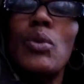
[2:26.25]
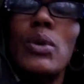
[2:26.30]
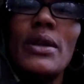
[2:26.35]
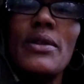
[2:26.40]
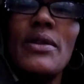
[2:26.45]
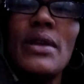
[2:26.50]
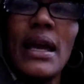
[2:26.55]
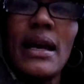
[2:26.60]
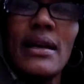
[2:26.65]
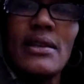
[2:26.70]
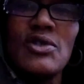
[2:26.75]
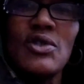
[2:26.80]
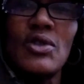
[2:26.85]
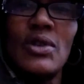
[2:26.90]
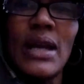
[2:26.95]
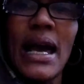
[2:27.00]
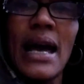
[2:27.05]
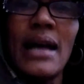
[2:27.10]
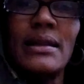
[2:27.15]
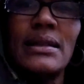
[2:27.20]
What are the
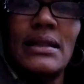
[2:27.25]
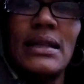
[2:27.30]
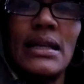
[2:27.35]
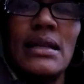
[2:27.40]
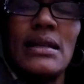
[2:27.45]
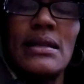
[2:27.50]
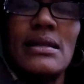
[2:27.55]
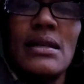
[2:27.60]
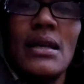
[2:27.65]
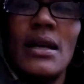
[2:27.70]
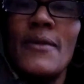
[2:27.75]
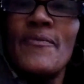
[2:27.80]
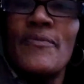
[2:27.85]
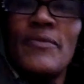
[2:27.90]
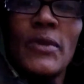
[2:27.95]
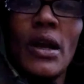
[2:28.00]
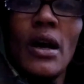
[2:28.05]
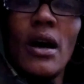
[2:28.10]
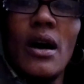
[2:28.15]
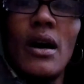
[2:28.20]
externalities
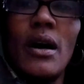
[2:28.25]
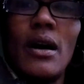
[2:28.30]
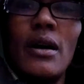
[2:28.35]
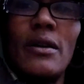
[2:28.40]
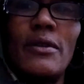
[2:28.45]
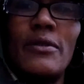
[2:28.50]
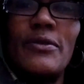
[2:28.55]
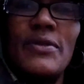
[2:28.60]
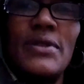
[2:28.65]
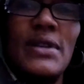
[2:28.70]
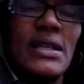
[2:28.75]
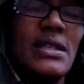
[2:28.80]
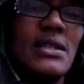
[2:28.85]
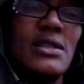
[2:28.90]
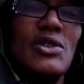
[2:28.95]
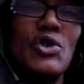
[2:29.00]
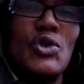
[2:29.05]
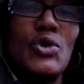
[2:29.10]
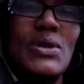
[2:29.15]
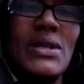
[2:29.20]
of this
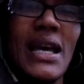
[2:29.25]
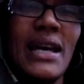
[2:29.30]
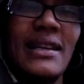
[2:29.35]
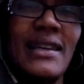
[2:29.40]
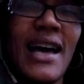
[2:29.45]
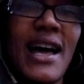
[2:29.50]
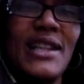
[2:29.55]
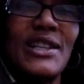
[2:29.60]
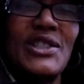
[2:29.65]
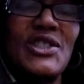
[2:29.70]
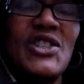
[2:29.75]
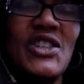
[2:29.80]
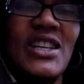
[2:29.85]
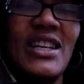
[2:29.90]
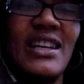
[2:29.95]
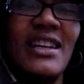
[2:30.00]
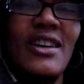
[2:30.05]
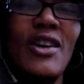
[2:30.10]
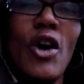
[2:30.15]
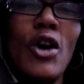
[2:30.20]
new
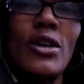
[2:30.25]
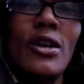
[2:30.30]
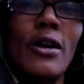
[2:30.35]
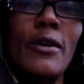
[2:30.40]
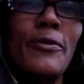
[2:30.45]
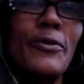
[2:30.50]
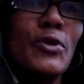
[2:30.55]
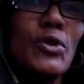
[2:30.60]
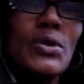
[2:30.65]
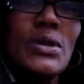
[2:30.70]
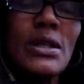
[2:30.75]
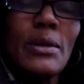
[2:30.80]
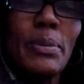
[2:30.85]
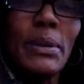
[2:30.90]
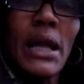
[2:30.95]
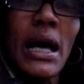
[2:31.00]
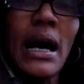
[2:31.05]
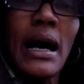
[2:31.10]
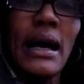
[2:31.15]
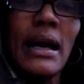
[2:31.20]
technology on our food
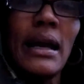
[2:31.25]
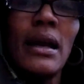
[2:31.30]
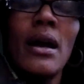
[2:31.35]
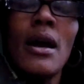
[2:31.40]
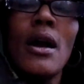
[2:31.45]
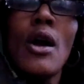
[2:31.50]
supply?